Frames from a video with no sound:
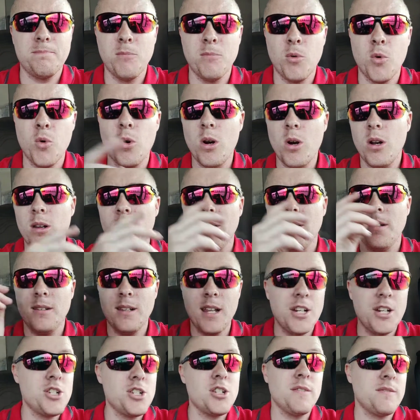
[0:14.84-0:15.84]
more
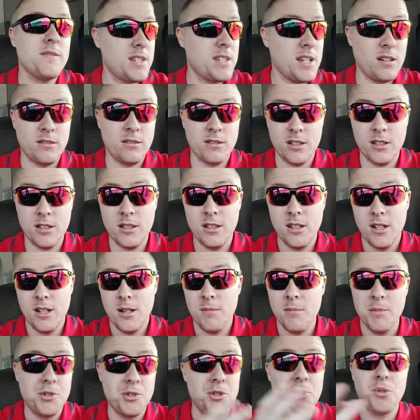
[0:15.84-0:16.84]
Legend of Zelda,
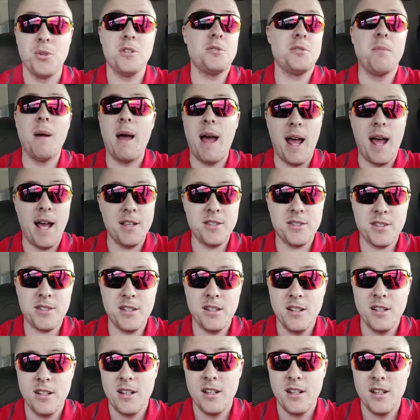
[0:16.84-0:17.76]
Majora's Mask.